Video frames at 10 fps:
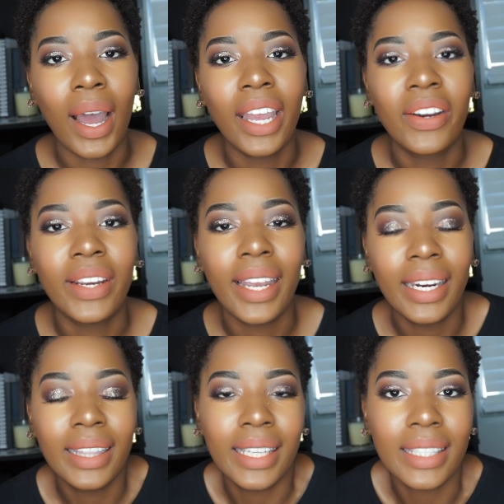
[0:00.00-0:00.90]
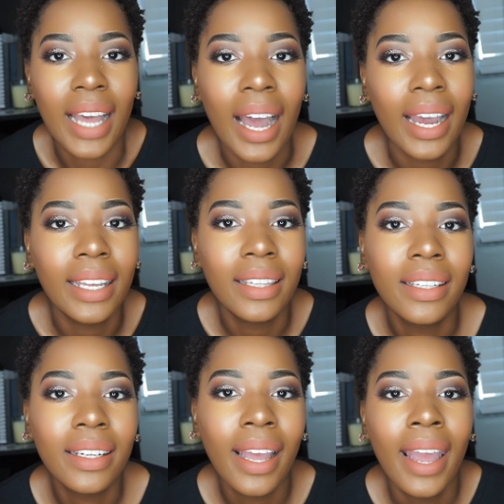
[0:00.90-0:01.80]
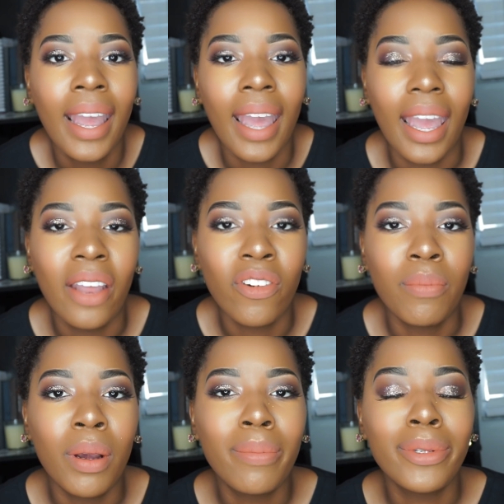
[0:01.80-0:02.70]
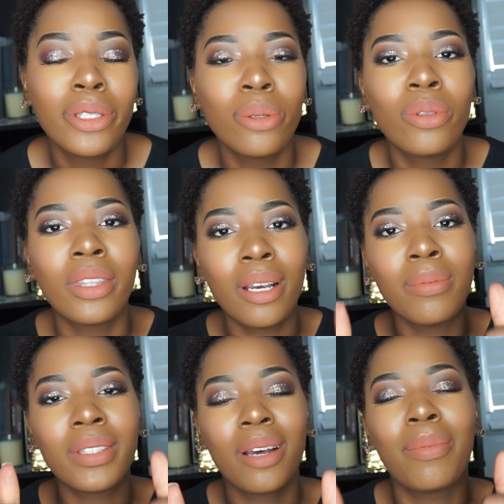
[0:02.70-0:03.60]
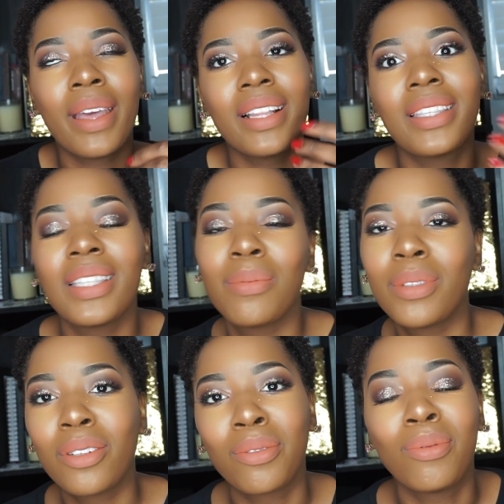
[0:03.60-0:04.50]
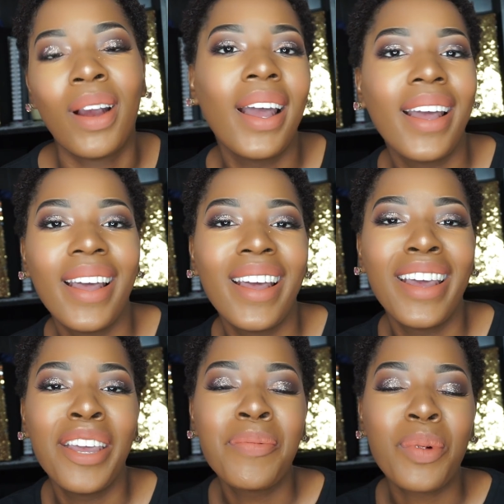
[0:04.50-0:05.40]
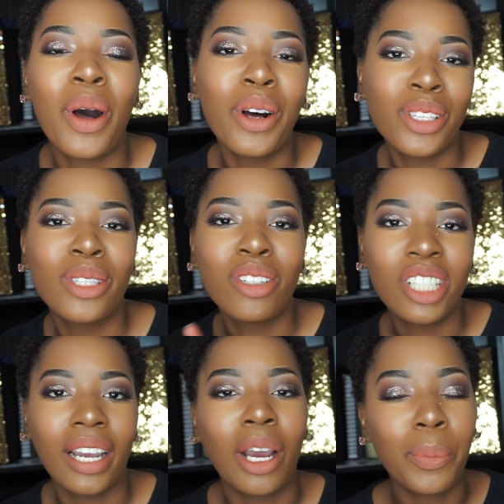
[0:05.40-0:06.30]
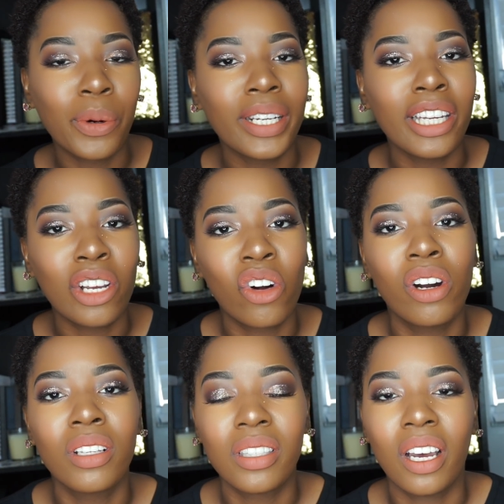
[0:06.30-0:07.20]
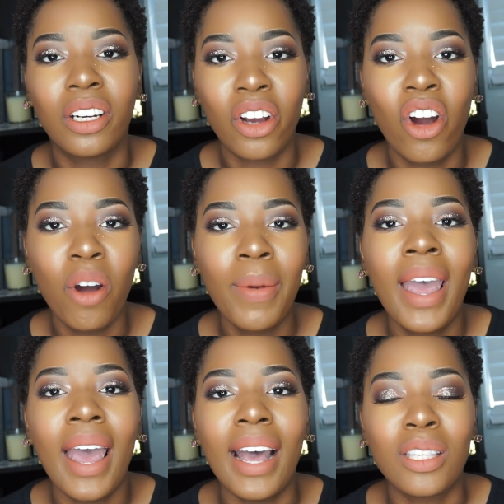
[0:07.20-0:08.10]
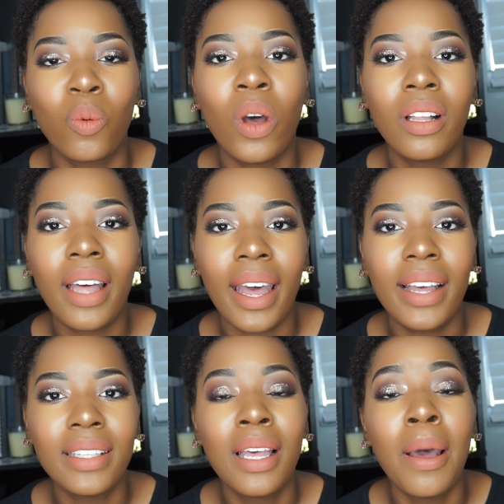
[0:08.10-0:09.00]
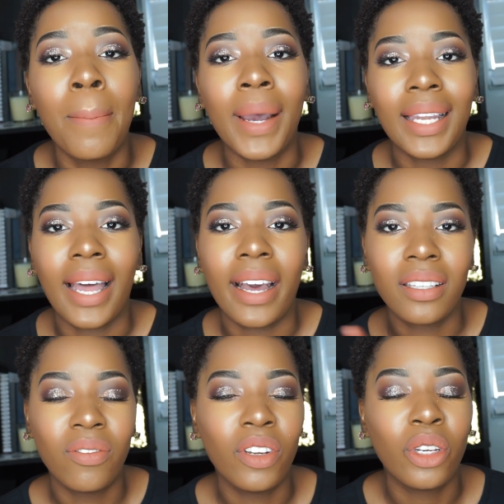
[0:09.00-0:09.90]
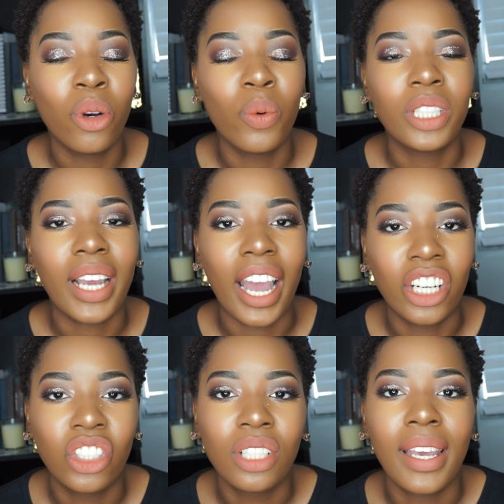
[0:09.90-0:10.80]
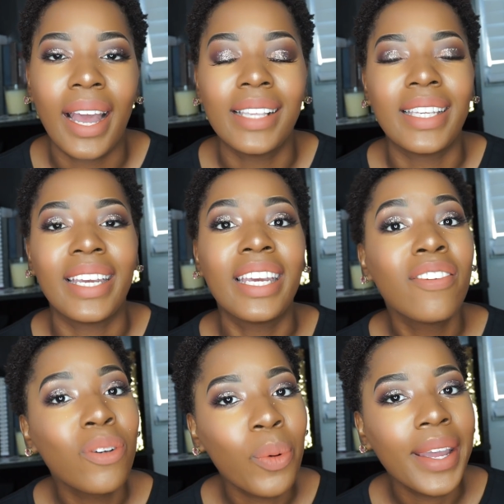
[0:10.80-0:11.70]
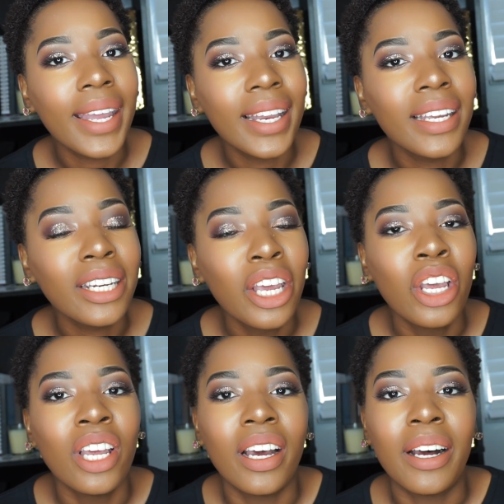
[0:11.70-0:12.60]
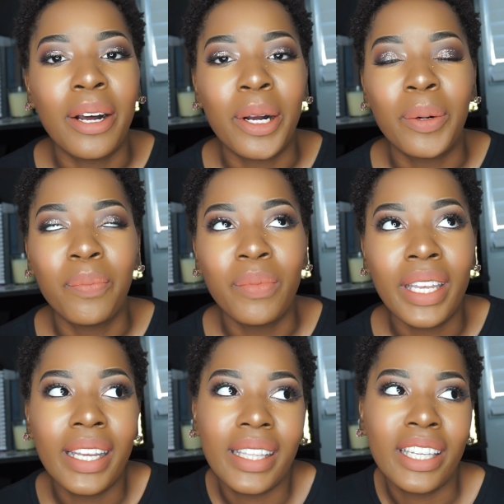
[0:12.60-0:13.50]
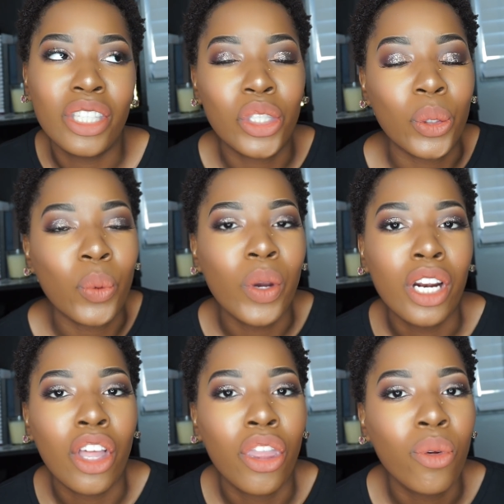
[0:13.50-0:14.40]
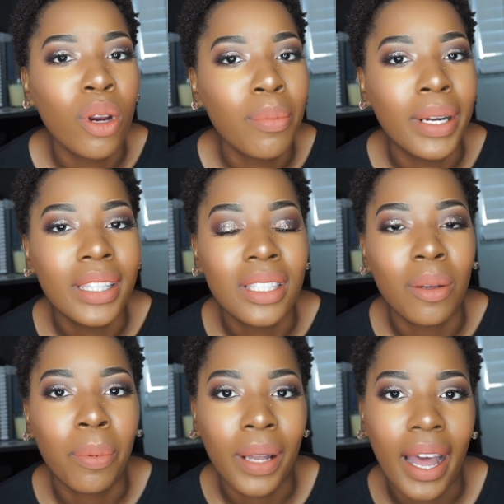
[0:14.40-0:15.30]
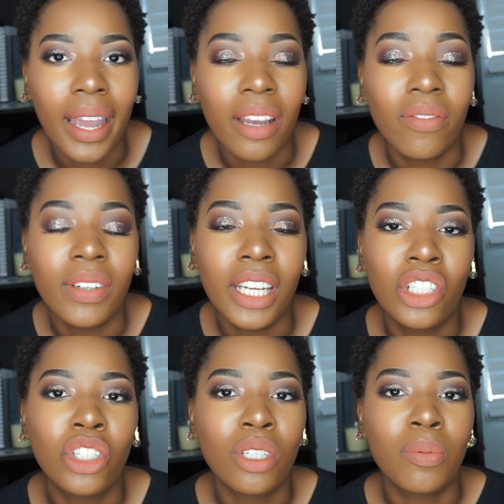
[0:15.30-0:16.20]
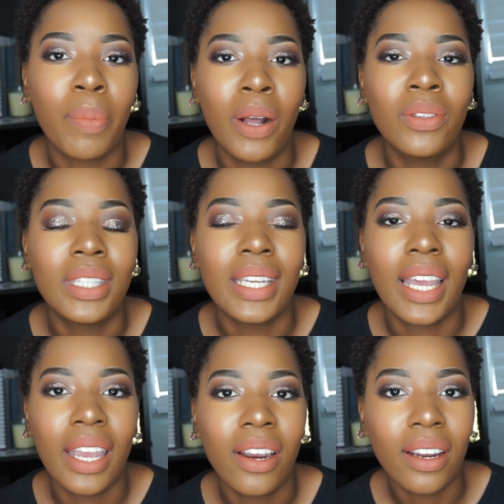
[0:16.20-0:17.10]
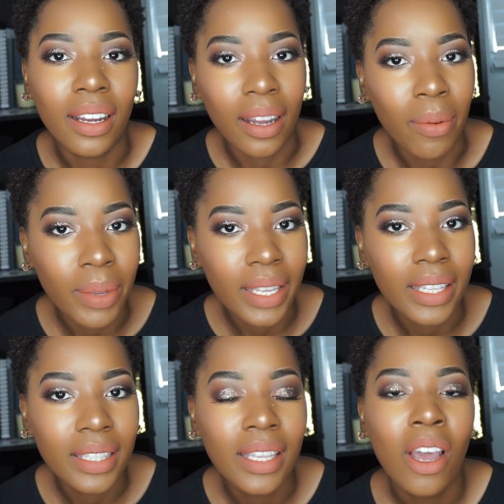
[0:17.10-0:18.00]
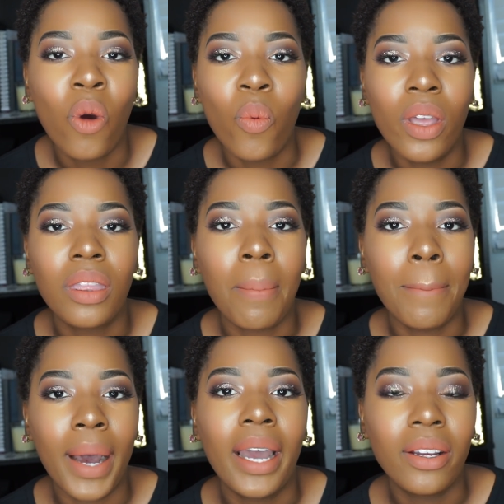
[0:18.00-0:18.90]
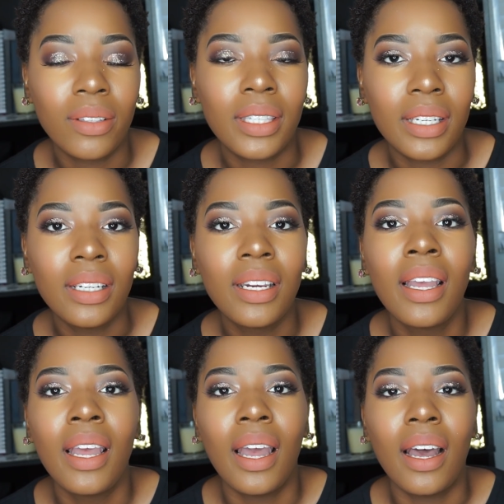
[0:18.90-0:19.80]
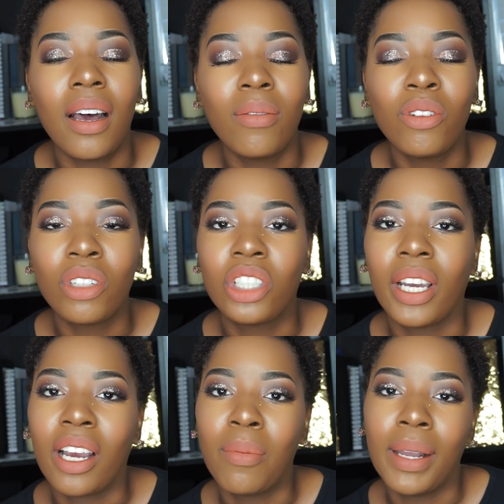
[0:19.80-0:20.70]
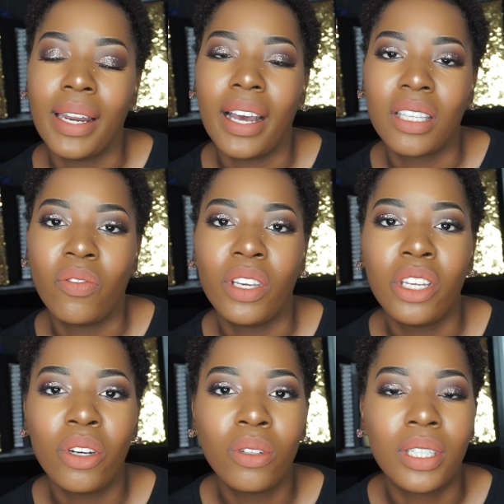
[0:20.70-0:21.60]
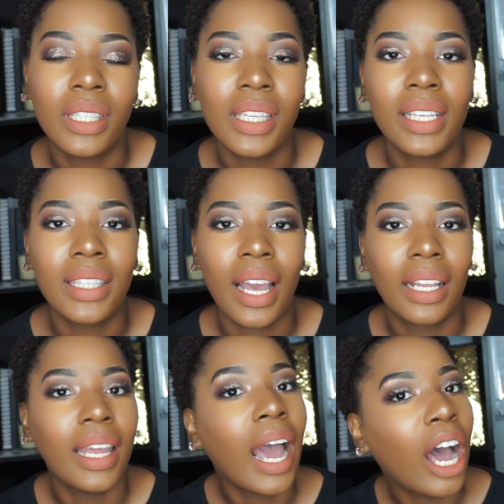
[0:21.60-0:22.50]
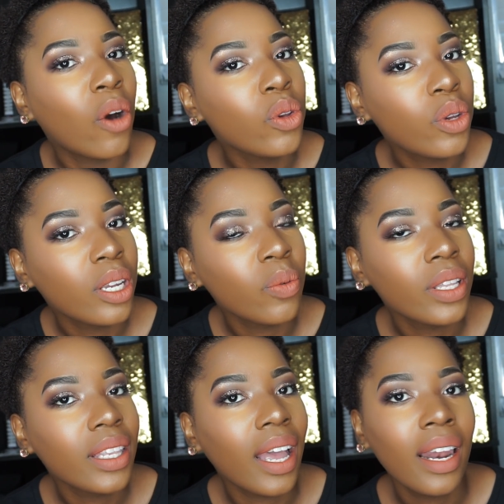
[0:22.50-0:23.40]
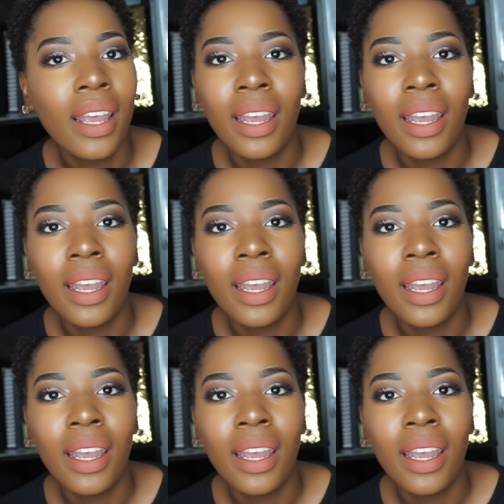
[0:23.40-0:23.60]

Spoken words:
I created this eye look. And remember to thumbs up and subscribe. Also, check out prettyincoils.com as well as my last video, which actually has a giveaway in it. It is to win a 3-month supply of Nature's Bounty hair gummies with biotin. You could check out my last video to see exactly how you can win that,